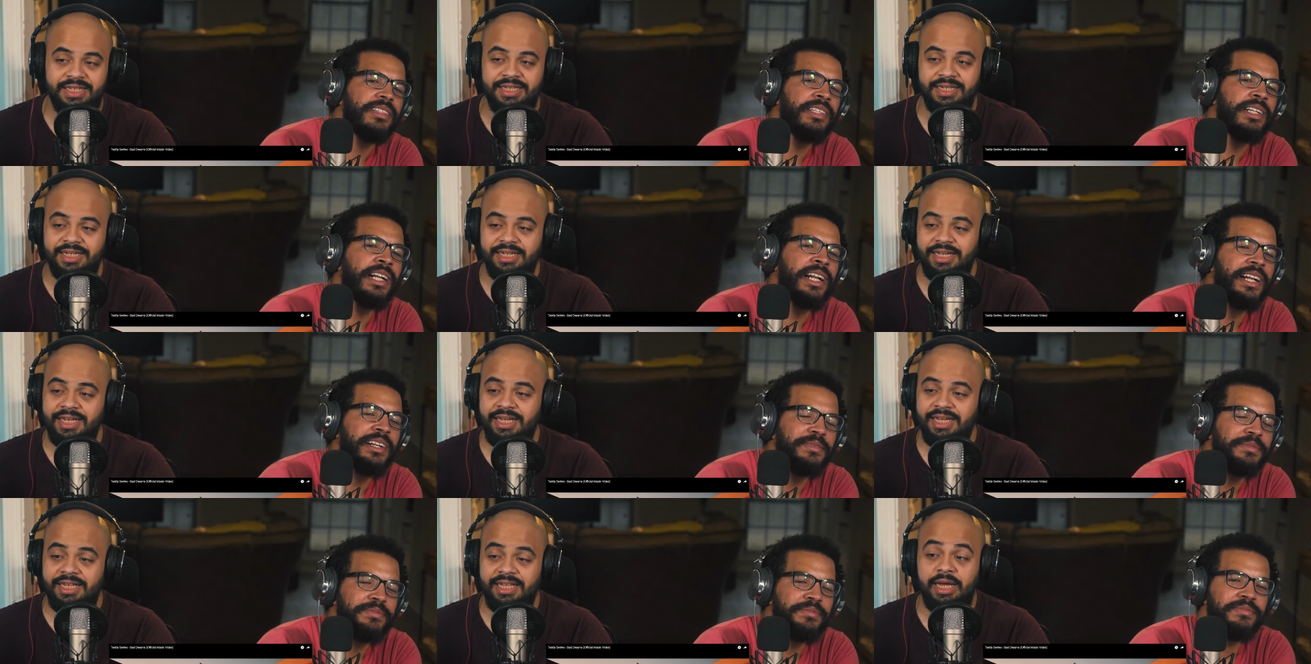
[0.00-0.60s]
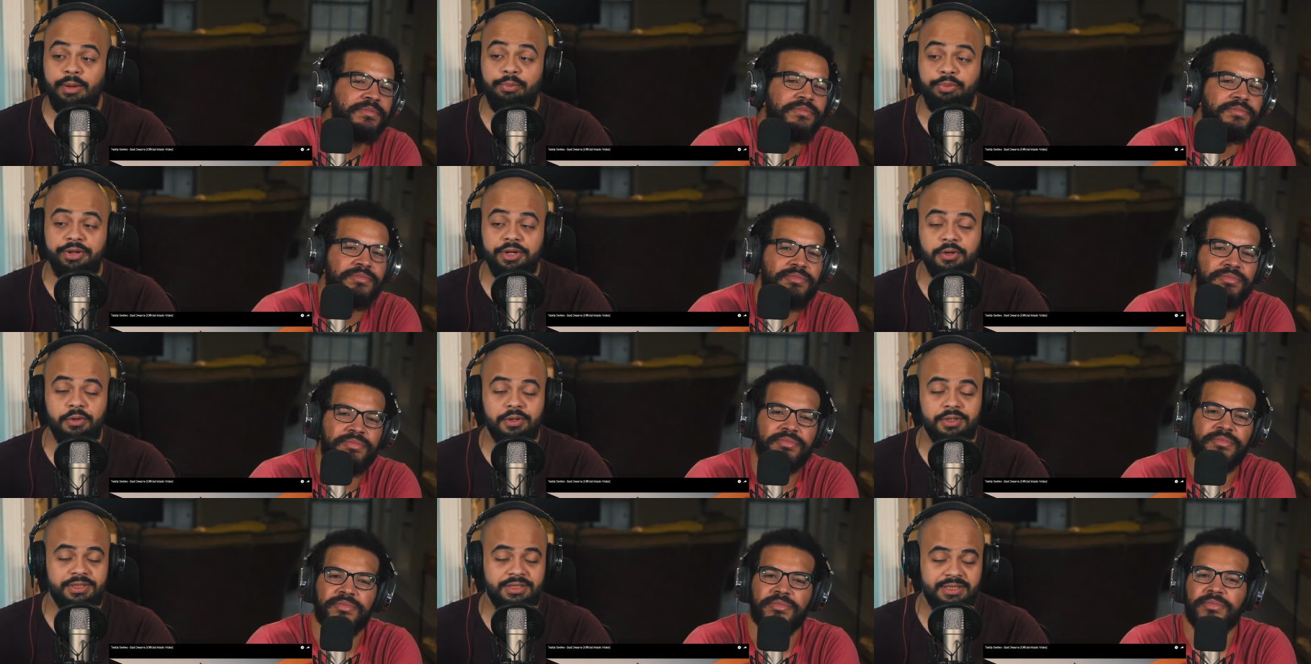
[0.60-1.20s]
Speaker 1: it. Yeah. That
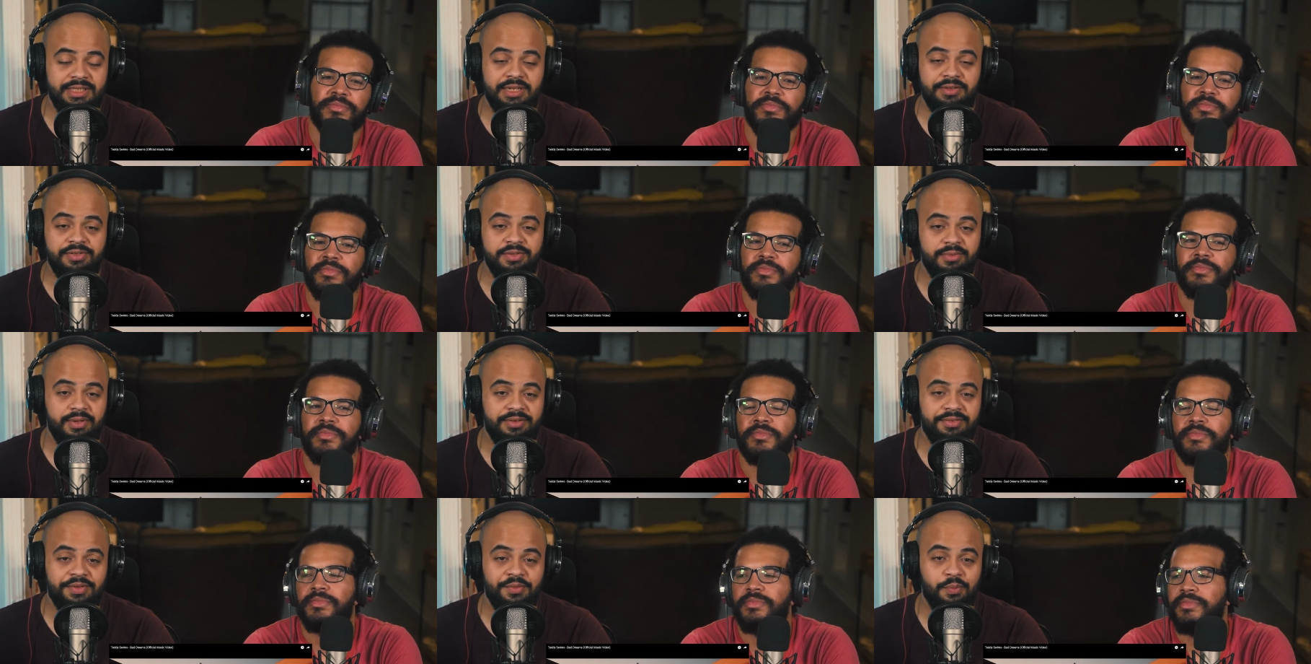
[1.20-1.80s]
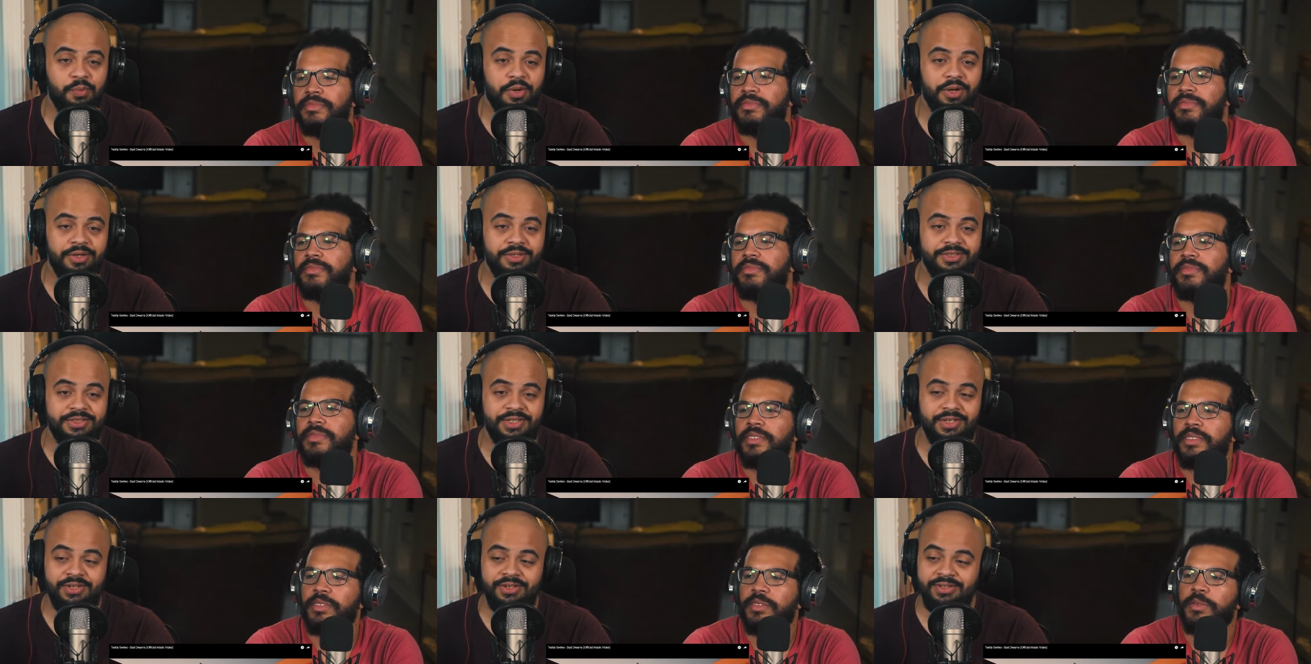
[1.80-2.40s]
pre-chorus is definitely my favorite part
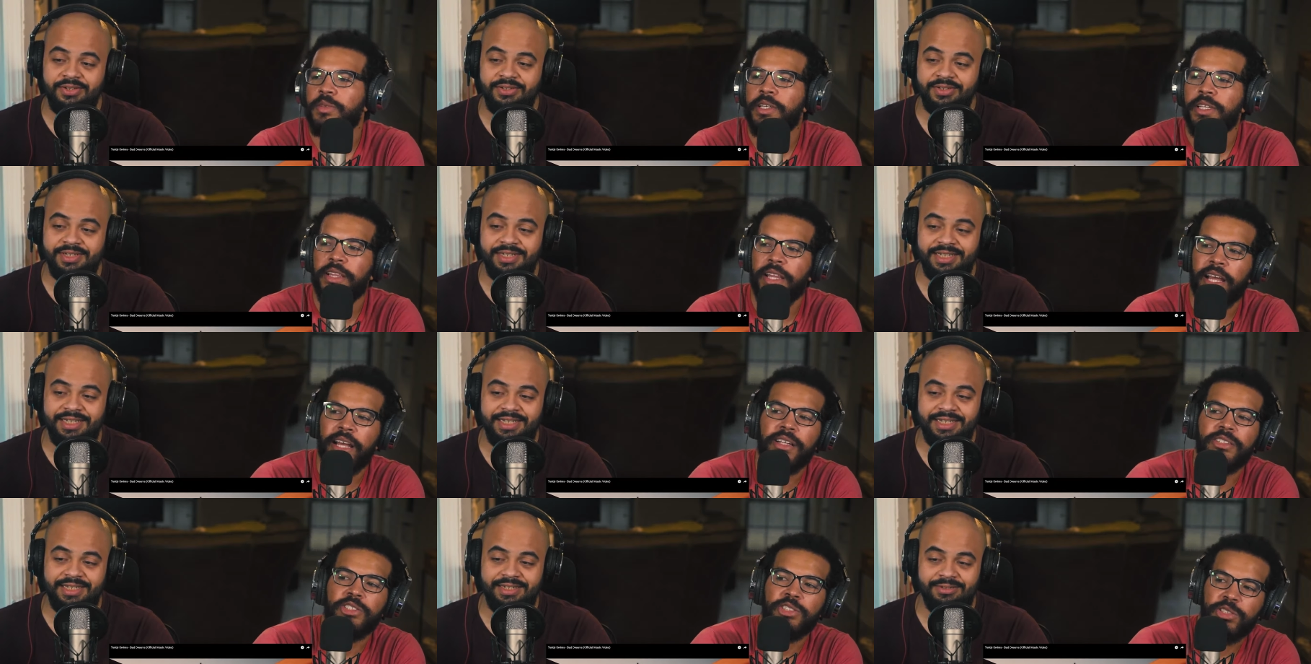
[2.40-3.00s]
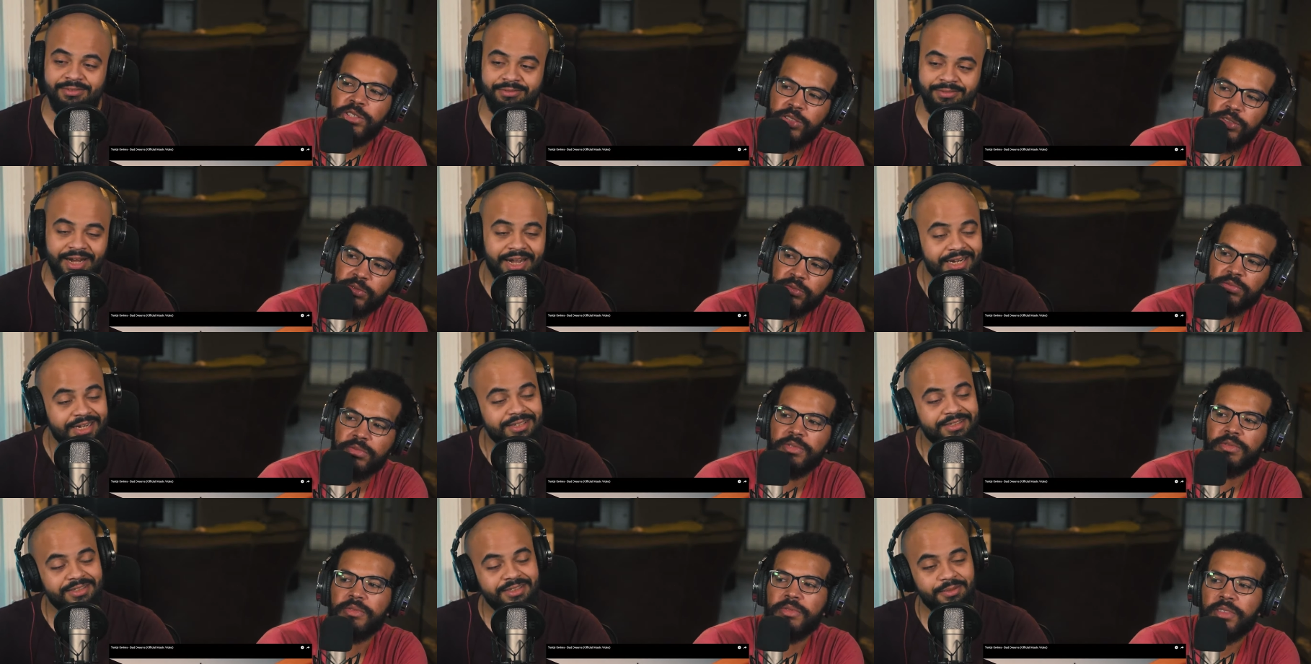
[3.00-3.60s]
of the song. Without you,
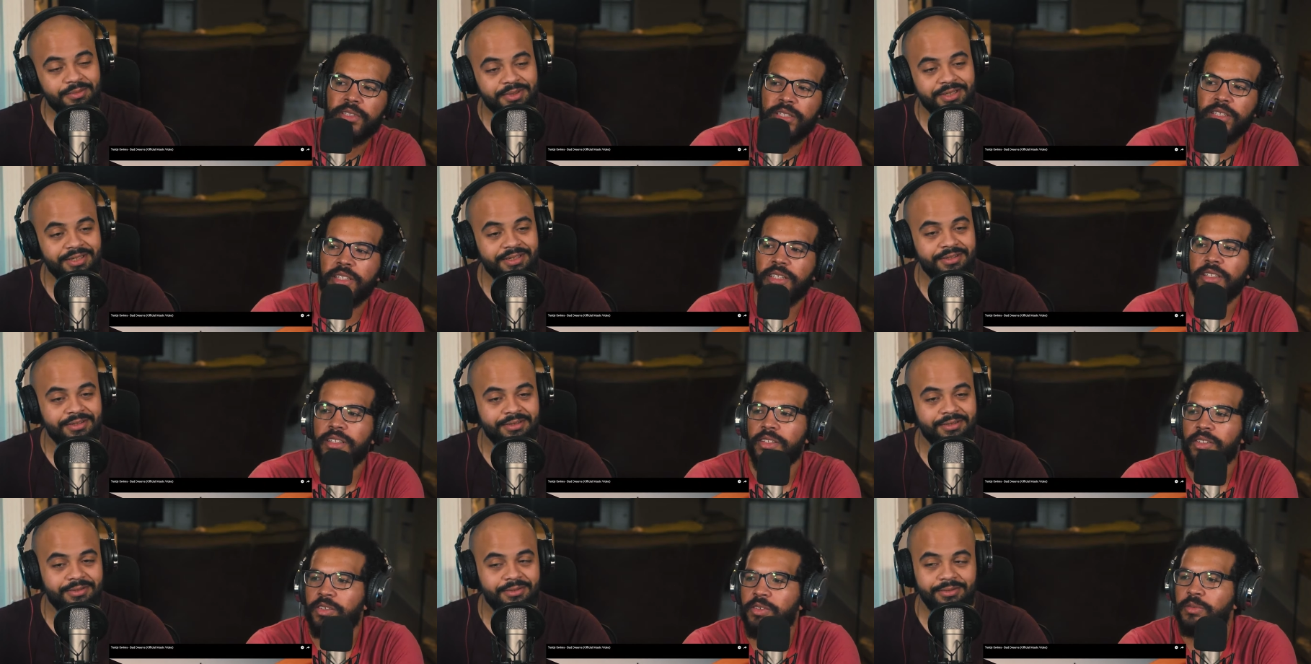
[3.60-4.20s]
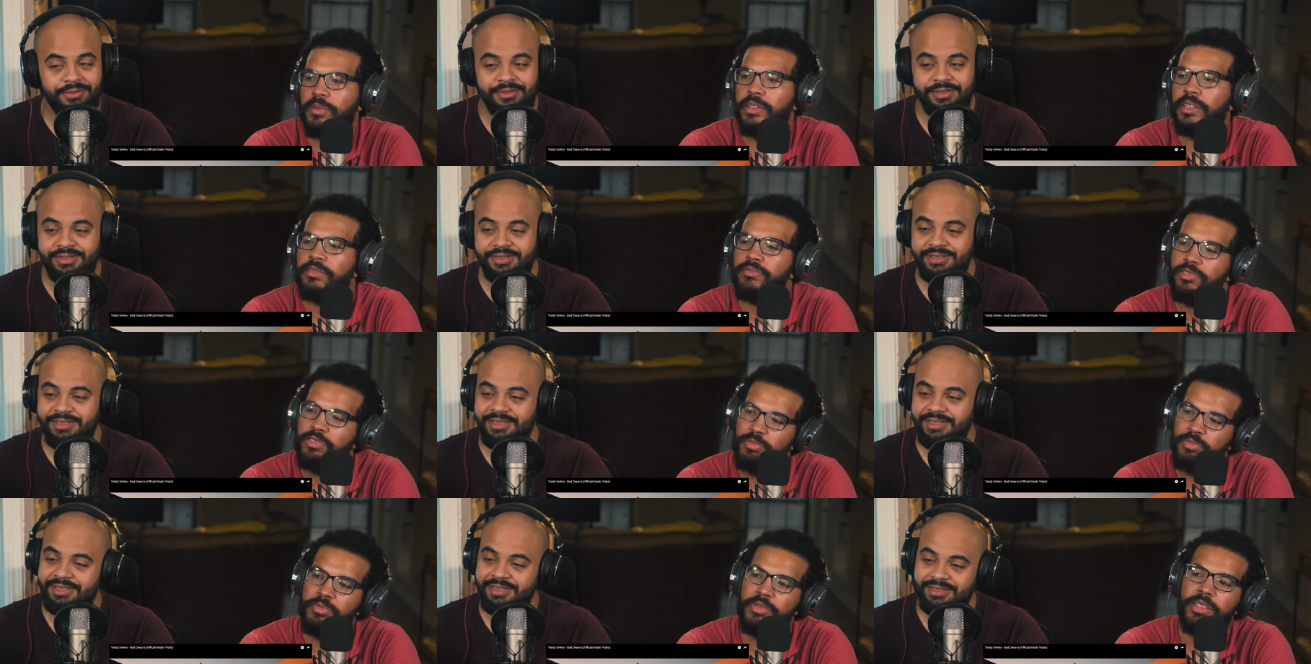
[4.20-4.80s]
right into the beginning of the
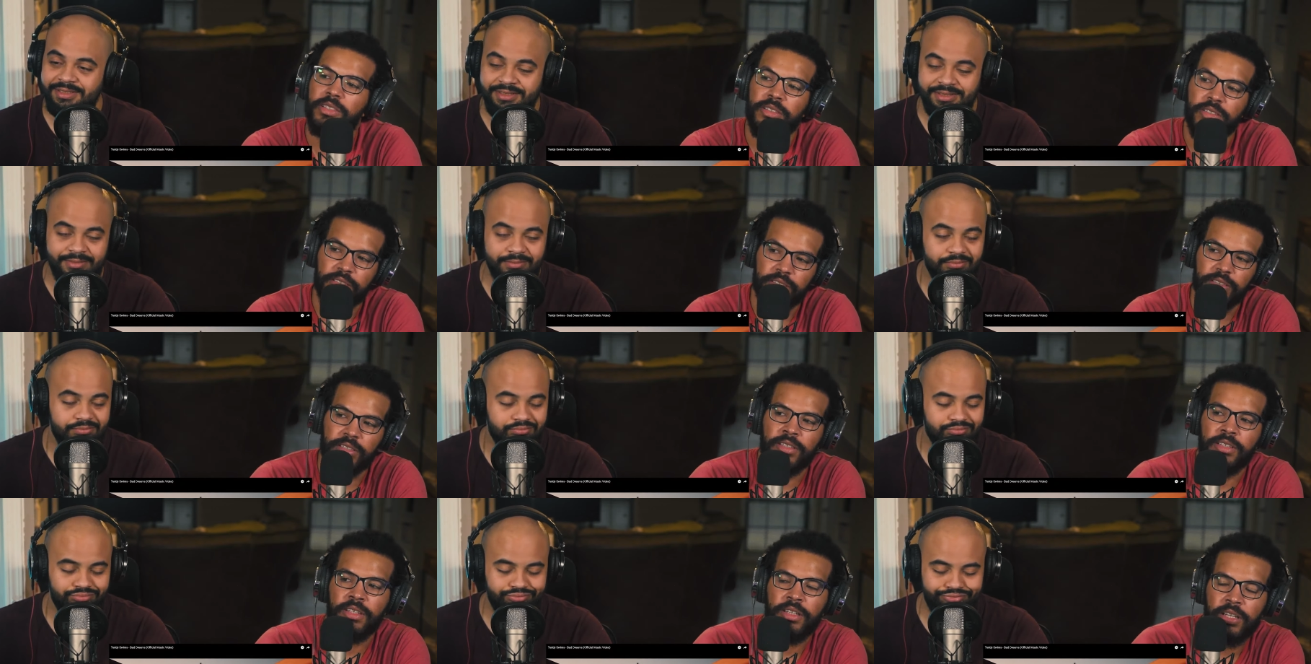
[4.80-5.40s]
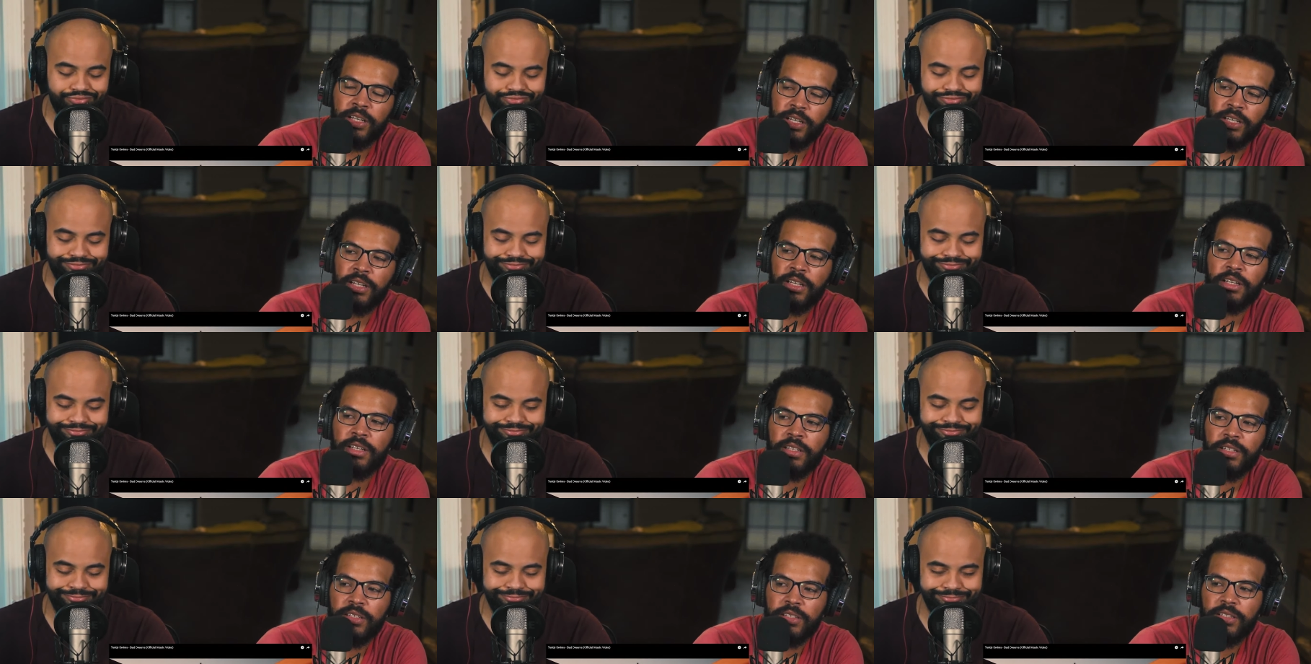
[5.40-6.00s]
chorus mm-hmm. is
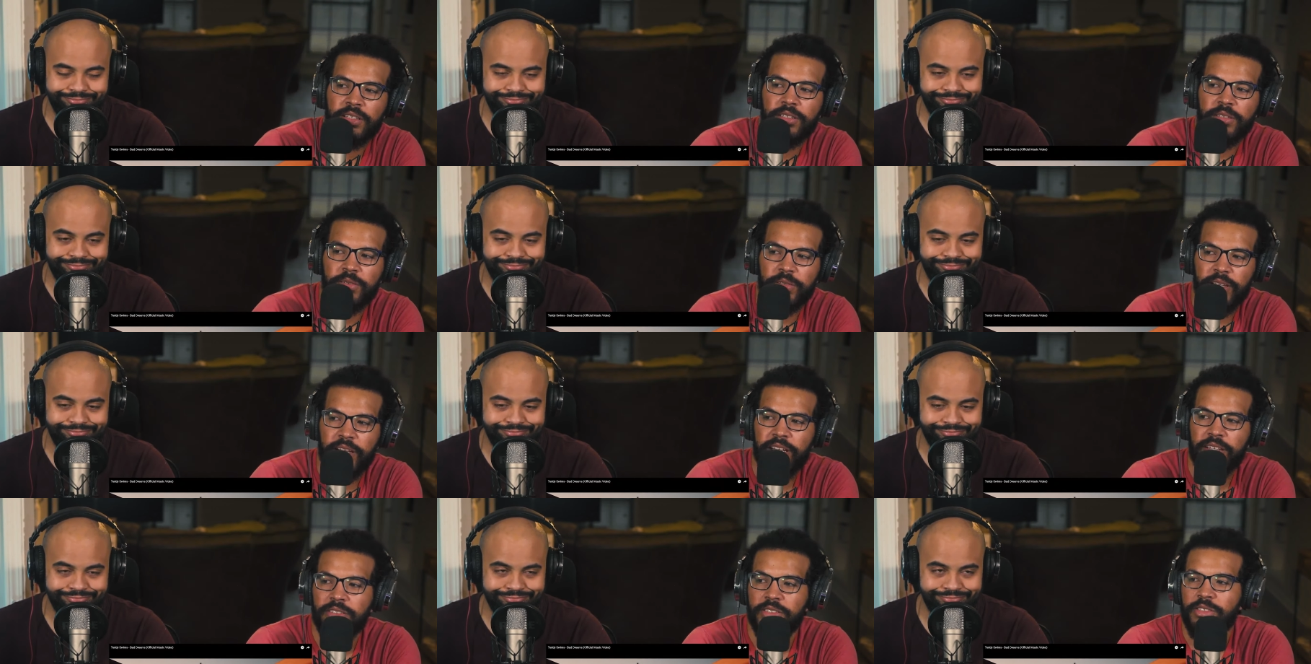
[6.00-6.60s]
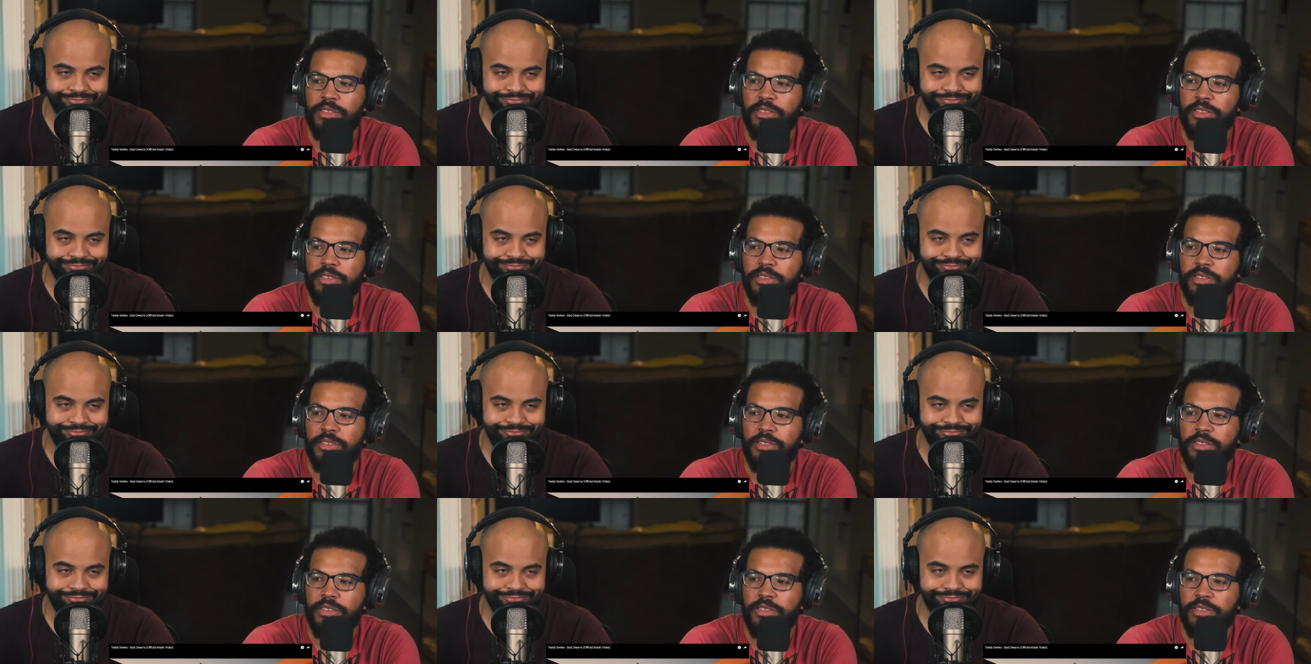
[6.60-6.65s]
mm-hmm. without